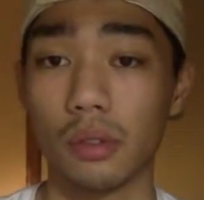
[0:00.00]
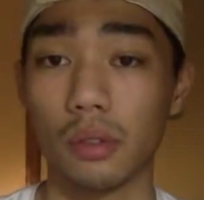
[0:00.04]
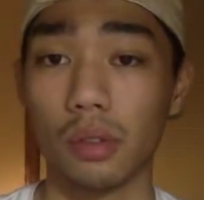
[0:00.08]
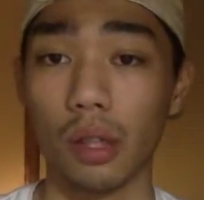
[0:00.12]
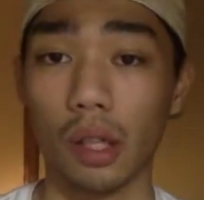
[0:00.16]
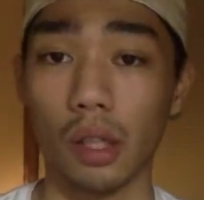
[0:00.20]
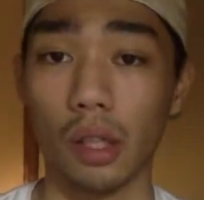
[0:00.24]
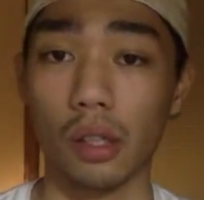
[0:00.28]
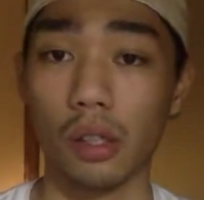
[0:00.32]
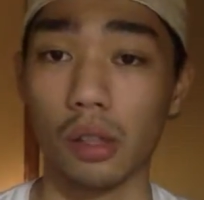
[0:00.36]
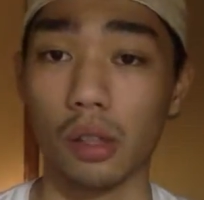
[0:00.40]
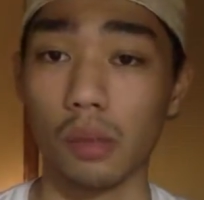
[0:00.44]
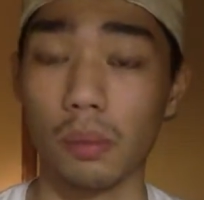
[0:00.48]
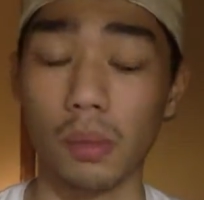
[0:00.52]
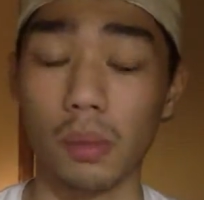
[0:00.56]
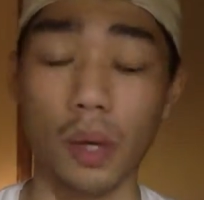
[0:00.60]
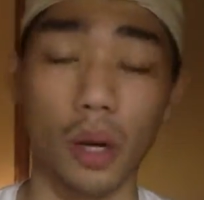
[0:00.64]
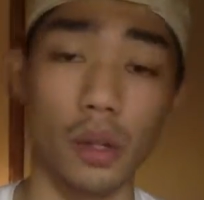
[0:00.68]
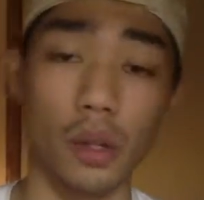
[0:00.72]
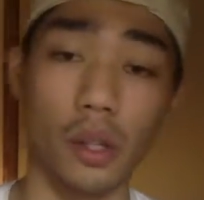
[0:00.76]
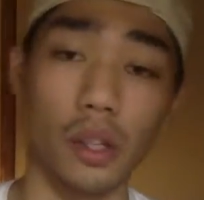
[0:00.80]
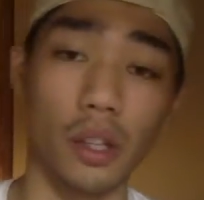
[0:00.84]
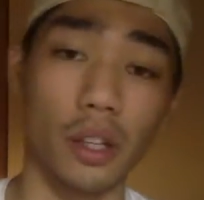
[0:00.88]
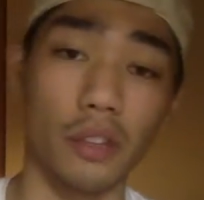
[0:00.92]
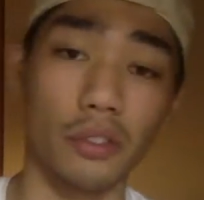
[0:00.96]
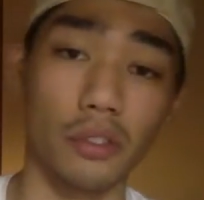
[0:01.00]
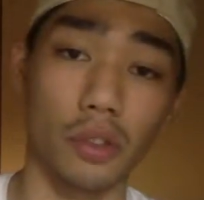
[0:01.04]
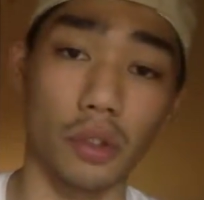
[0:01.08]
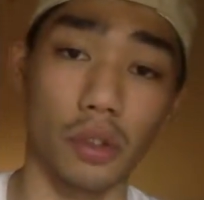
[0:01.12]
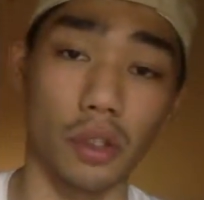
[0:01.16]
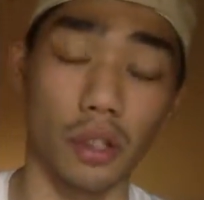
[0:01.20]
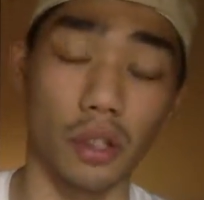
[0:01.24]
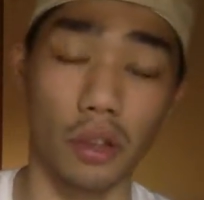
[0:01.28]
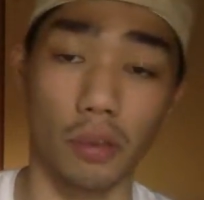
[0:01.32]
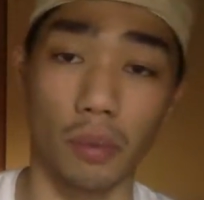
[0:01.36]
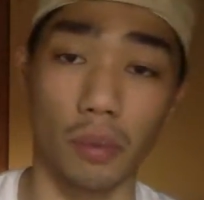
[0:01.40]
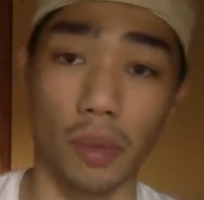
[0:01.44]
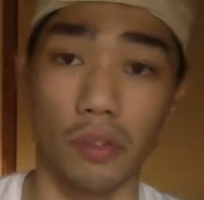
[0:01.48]
Like you probably lift
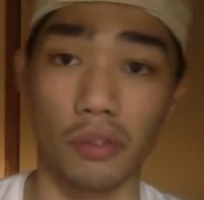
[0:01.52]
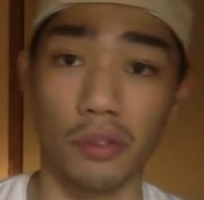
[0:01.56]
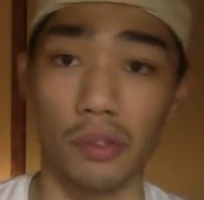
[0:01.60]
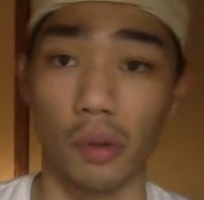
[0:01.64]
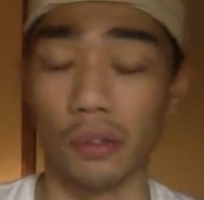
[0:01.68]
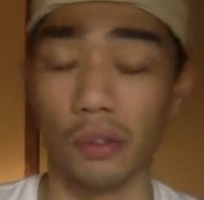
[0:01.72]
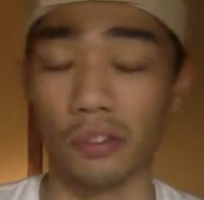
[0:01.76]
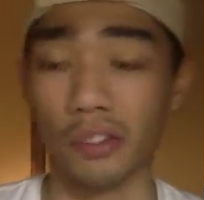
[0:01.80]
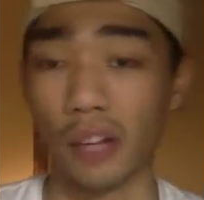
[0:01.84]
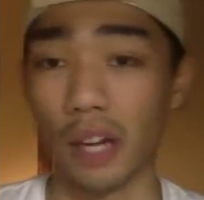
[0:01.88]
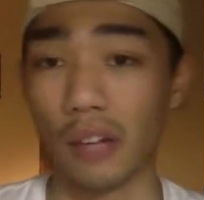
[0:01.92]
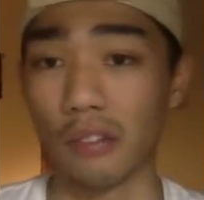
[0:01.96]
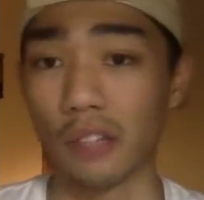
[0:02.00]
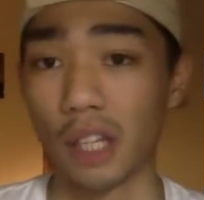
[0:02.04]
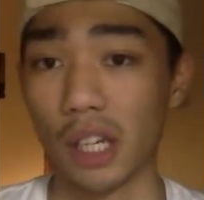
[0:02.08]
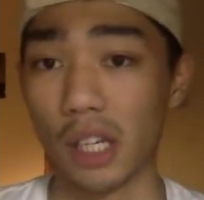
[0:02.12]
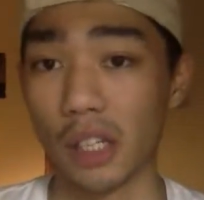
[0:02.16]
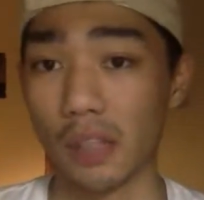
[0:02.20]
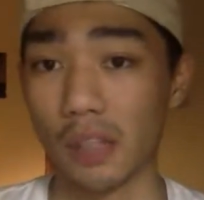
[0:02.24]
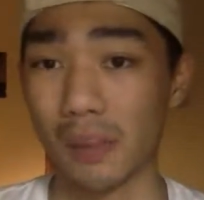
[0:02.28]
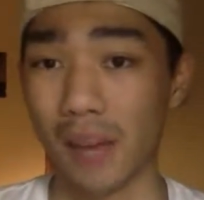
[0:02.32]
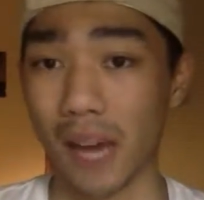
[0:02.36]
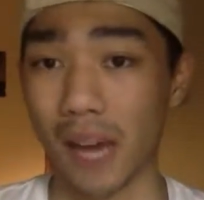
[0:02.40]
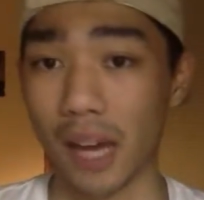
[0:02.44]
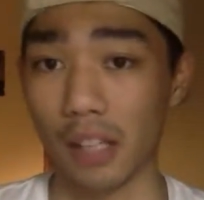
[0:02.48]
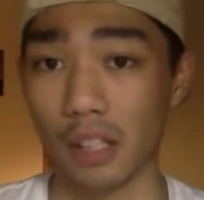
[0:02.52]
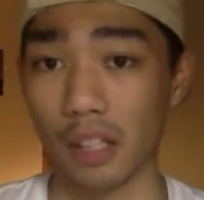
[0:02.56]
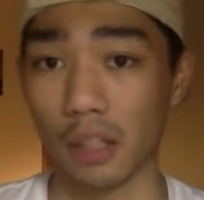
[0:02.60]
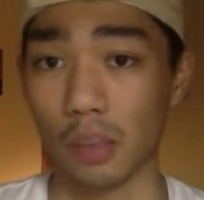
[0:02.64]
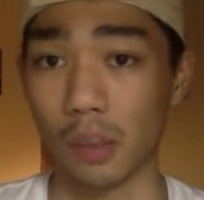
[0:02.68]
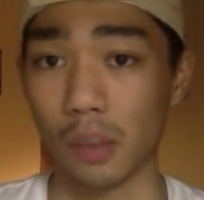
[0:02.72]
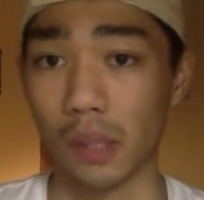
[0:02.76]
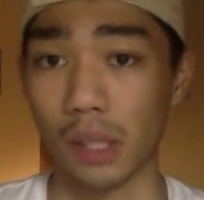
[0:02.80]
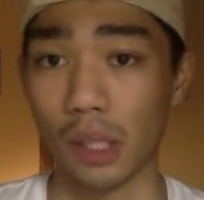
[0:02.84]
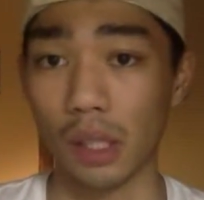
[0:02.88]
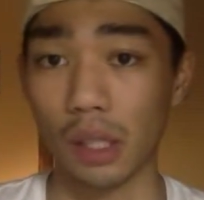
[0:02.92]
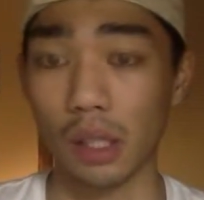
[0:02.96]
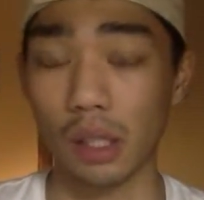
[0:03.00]
only three, four, five days max a
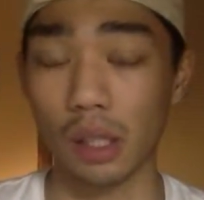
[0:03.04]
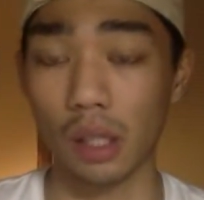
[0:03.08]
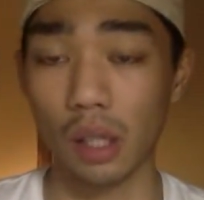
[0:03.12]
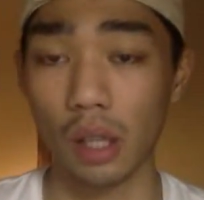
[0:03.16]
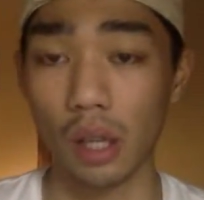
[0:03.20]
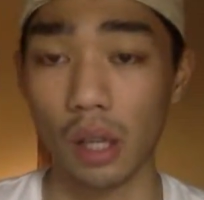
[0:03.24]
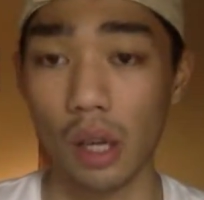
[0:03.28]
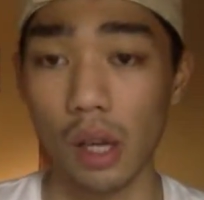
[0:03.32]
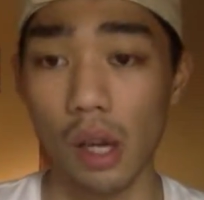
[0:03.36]
week.